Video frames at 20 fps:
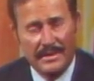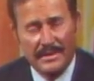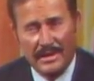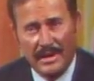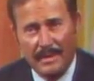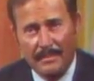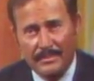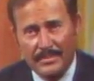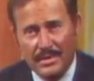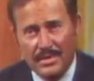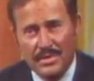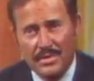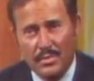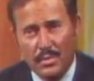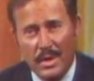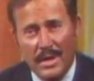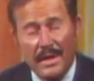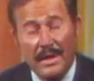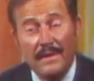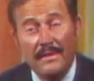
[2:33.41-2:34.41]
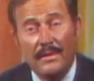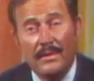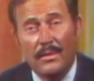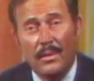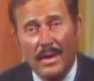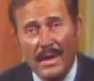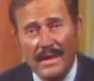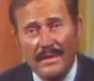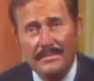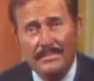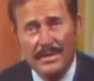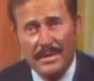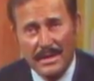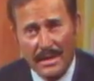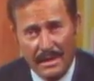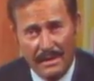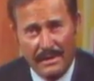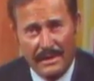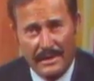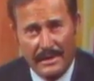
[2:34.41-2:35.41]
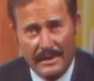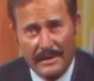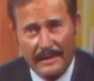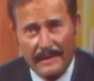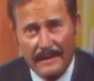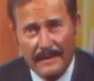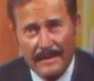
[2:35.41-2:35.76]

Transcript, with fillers: attempt to sway the white minority.